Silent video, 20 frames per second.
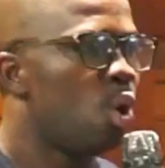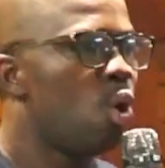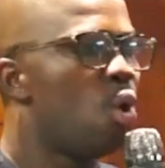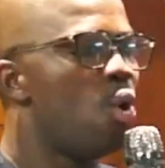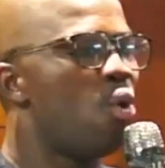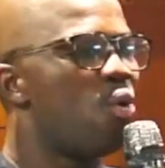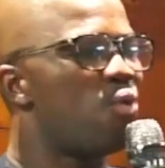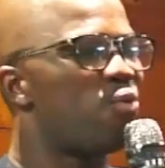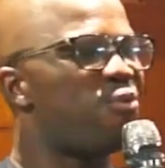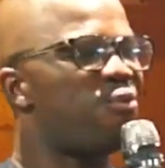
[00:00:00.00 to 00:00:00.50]

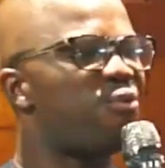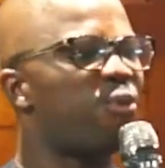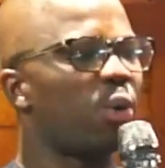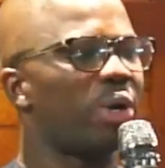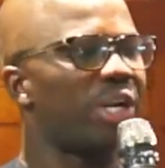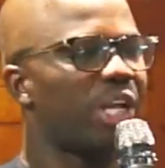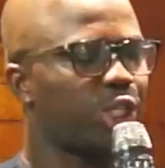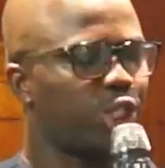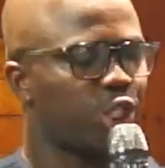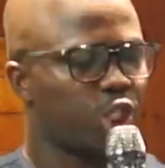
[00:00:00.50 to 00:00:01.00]
for the
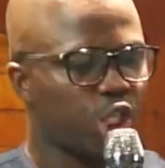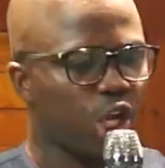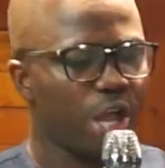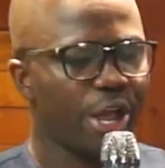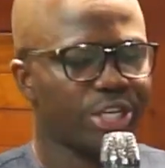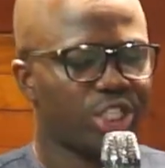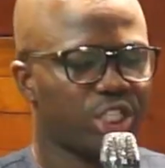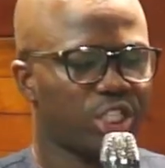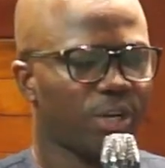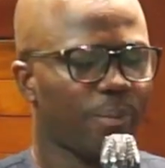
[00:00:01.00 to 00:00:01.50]

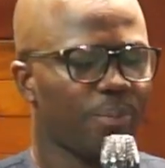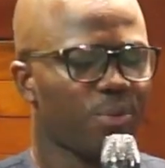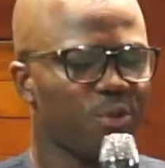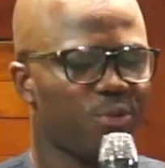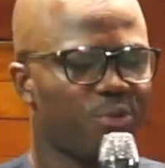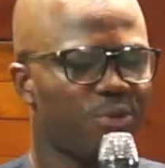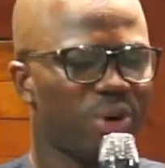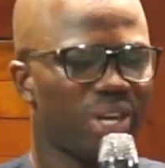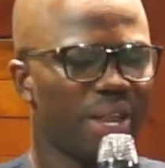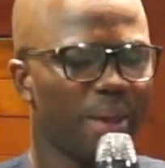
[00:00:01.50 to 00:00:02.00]
church, for
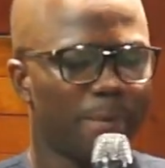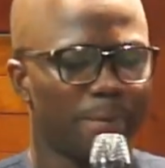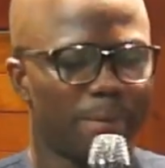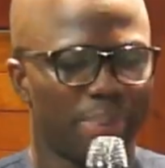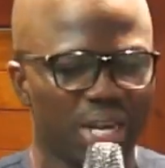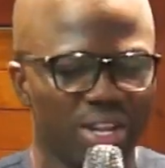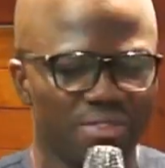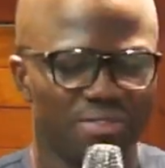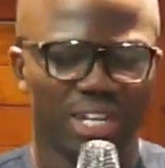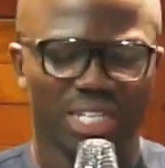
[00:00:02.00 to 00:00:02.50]
the
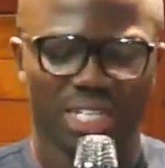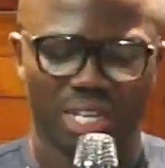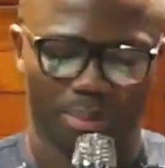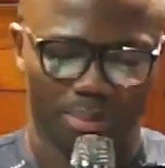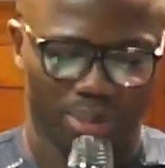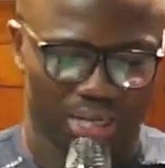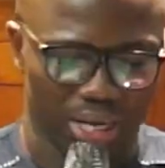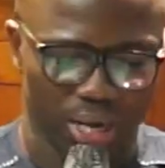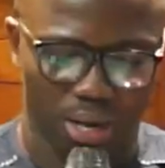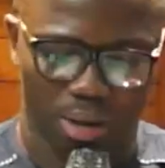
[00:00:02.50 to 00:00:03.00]
believers
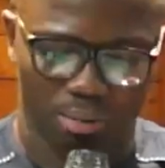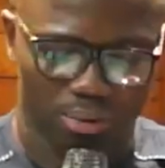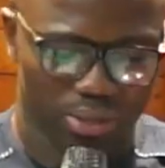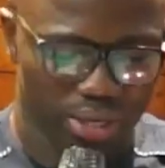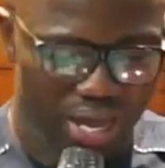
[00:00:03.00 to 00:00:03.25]
themselves,